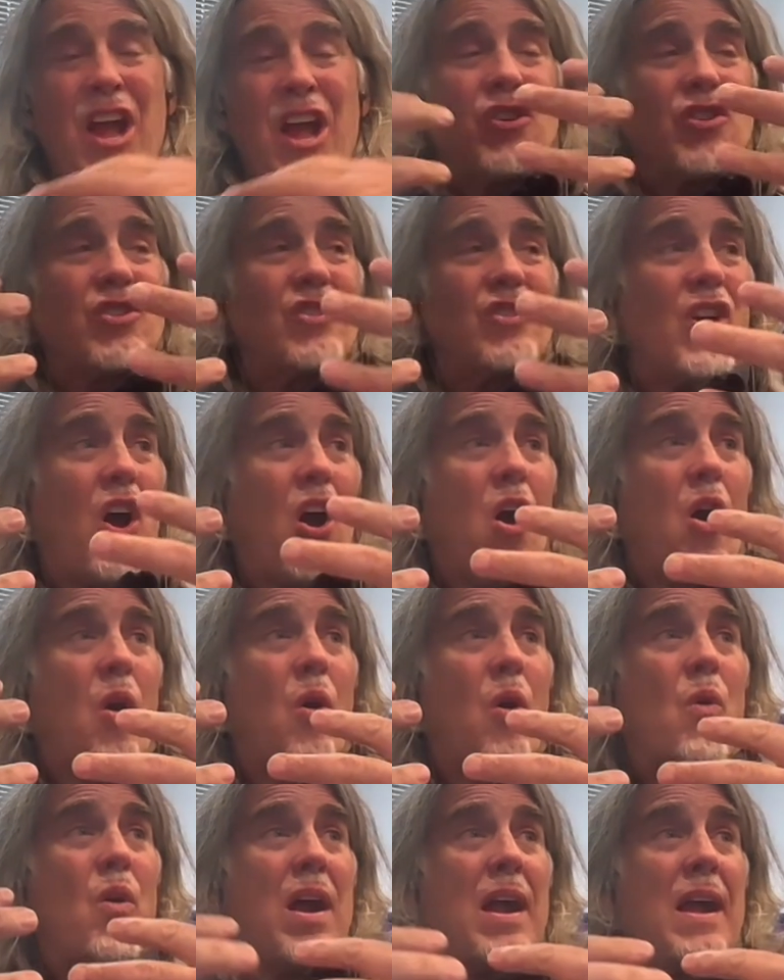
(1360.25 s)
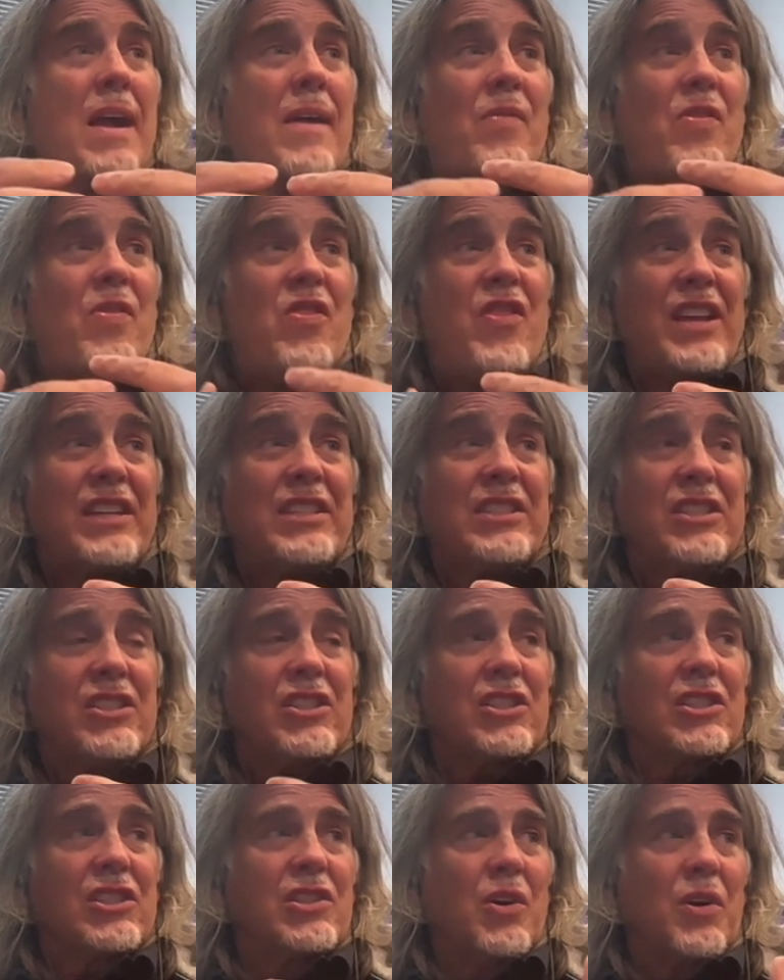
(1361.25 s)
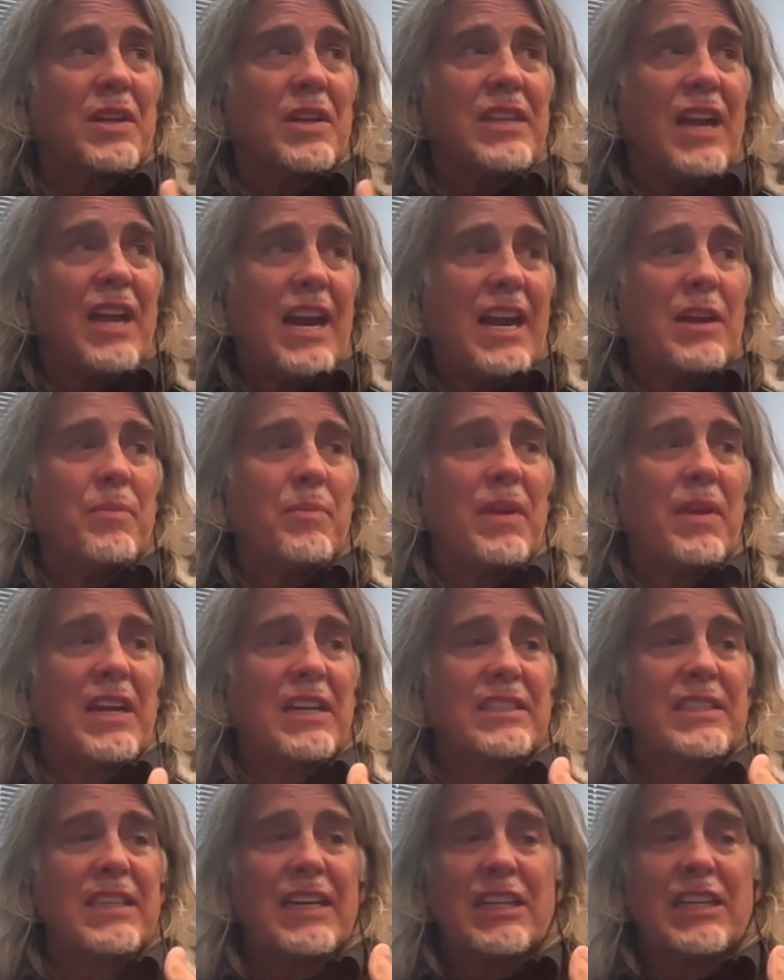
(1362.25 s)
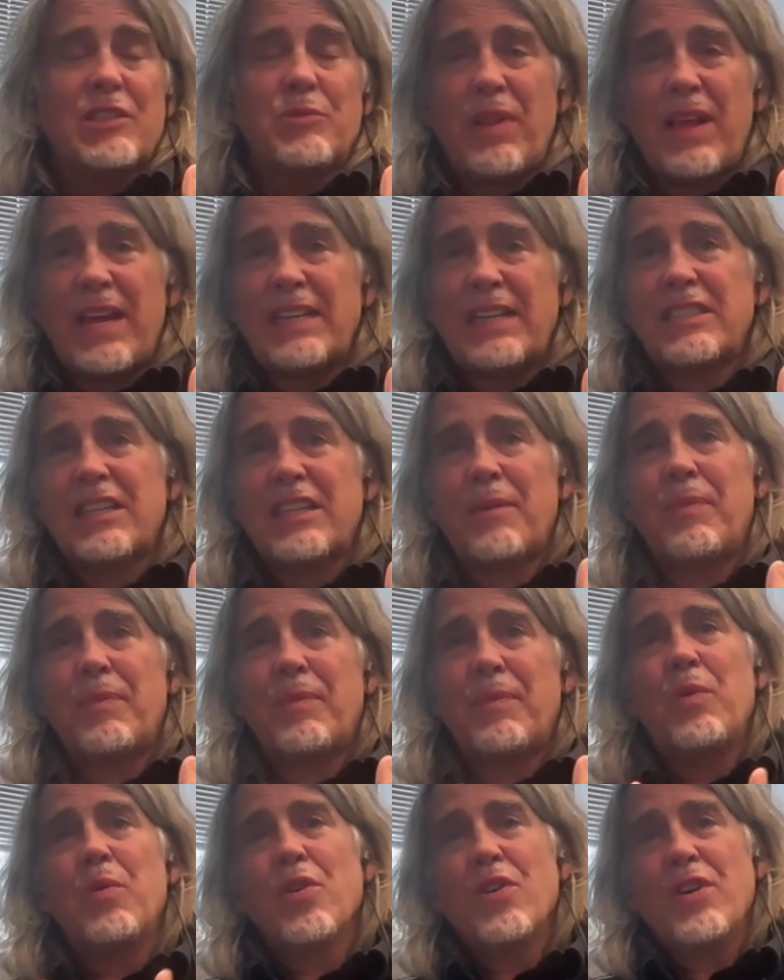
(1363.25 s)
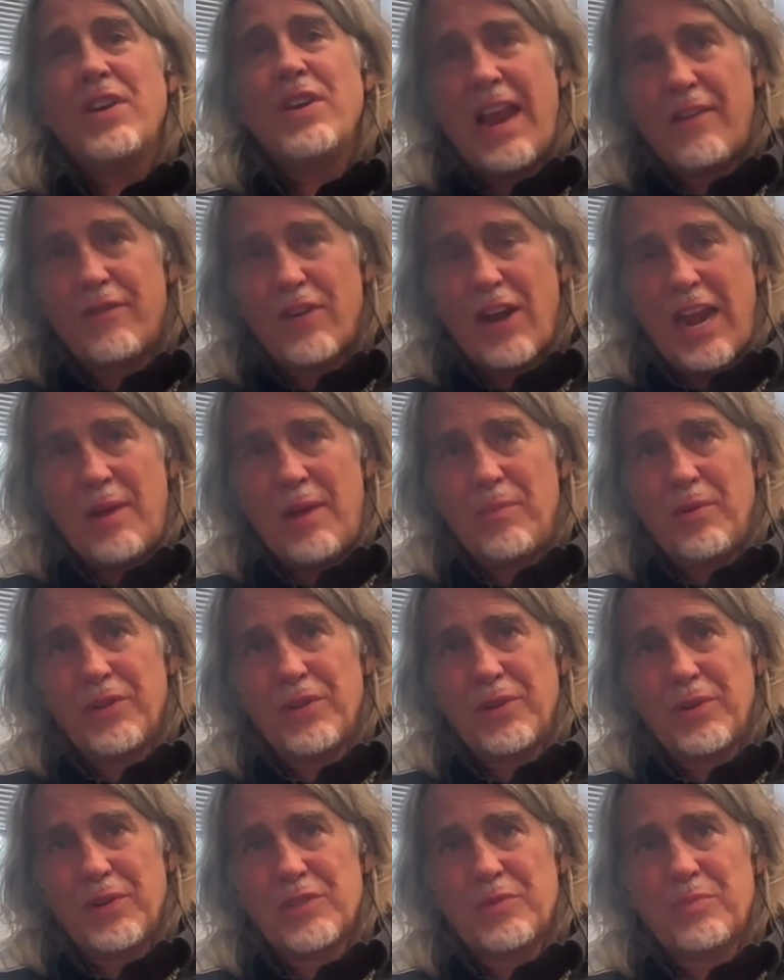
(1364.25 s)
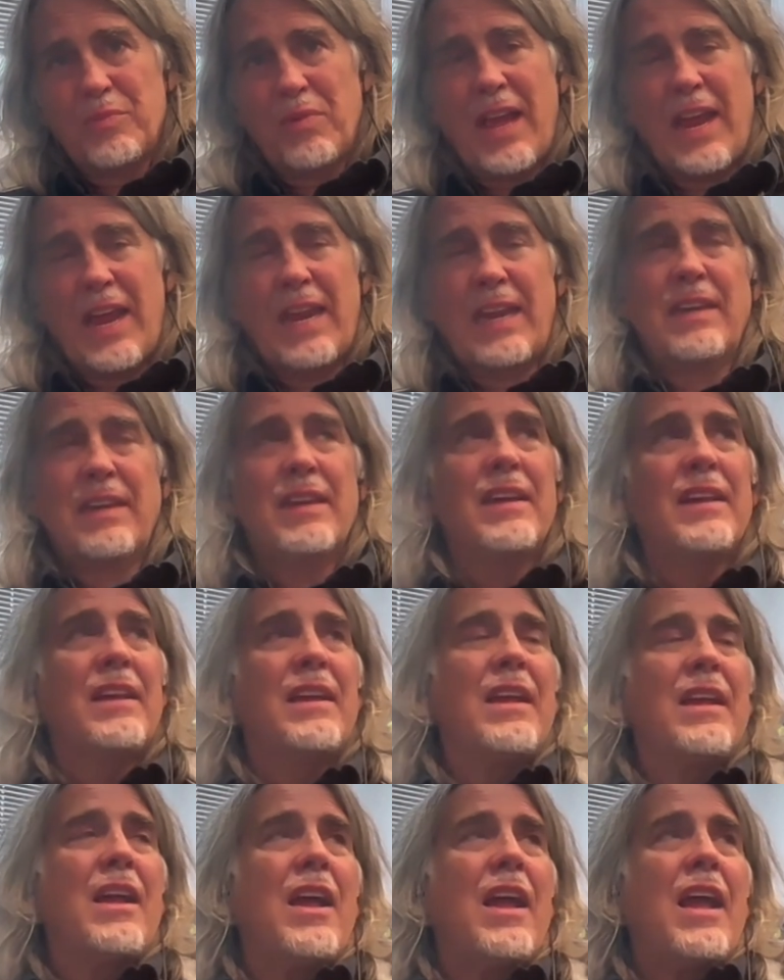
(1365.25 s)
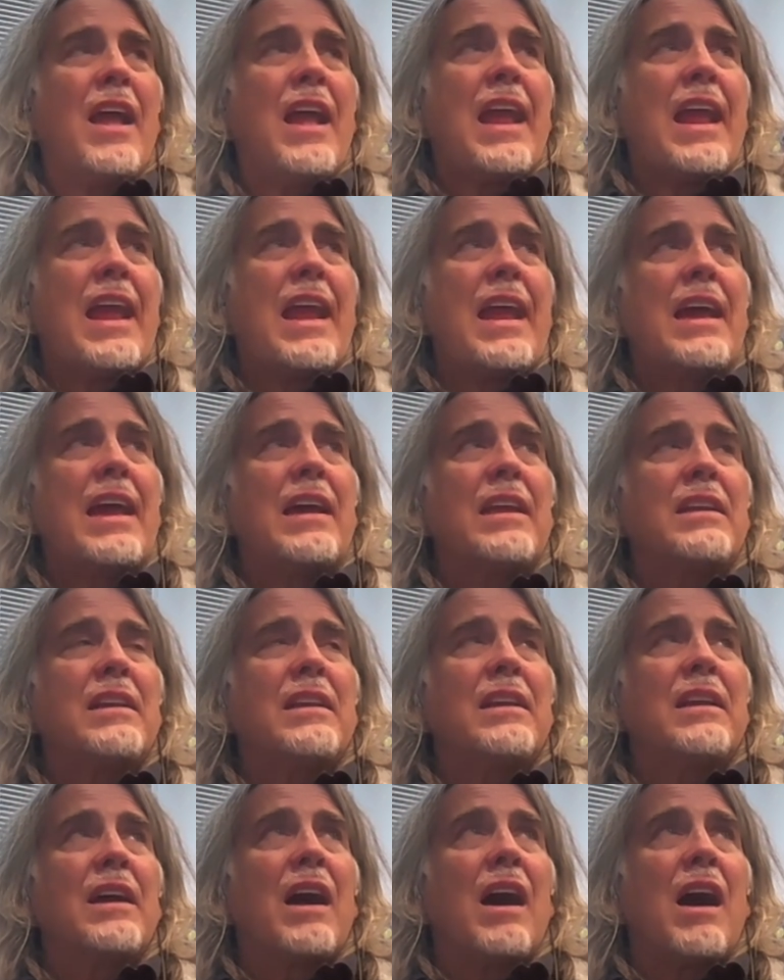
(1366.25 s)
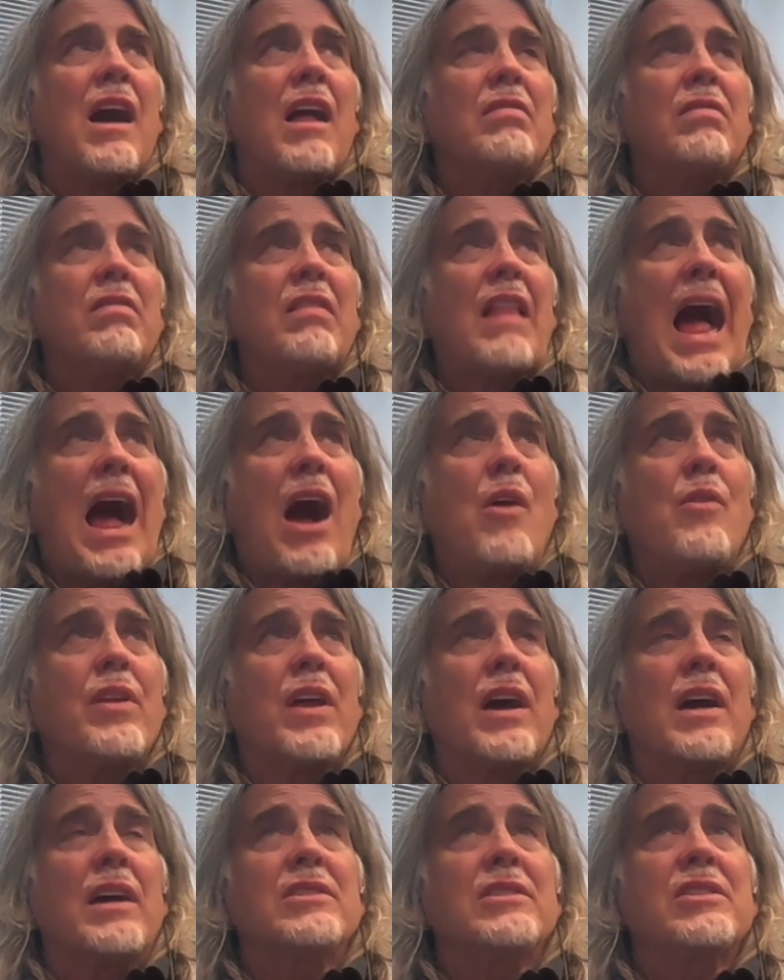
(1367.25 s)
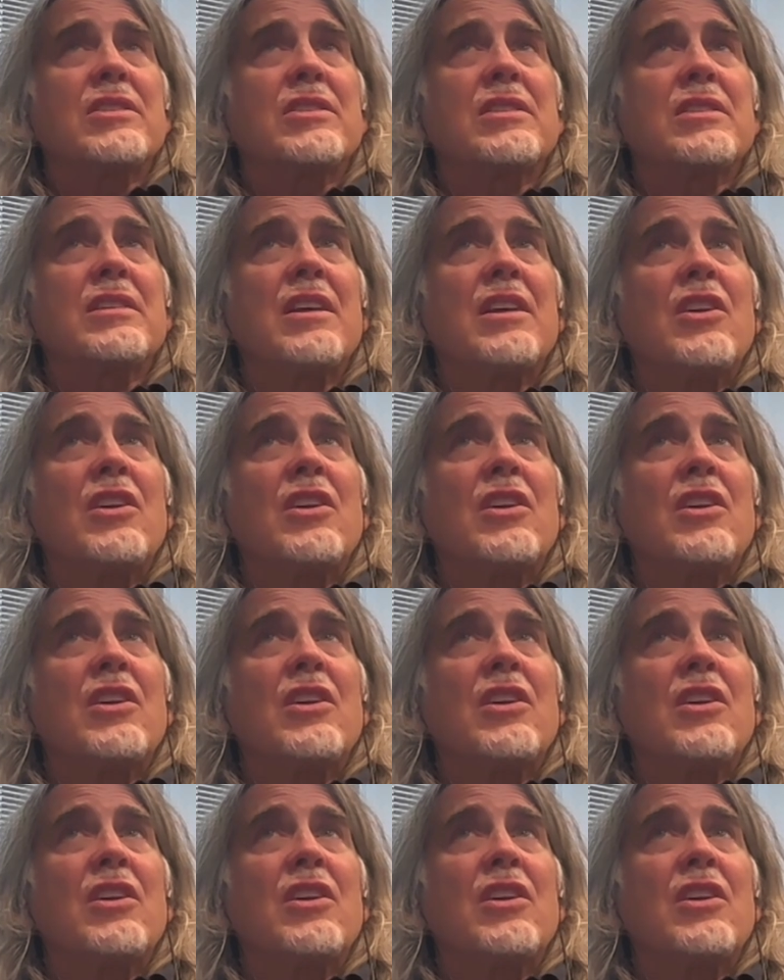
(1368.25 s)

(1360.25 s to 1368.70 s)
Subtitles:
So this is just so exciting because it explains something we were never able to explain. It allowed us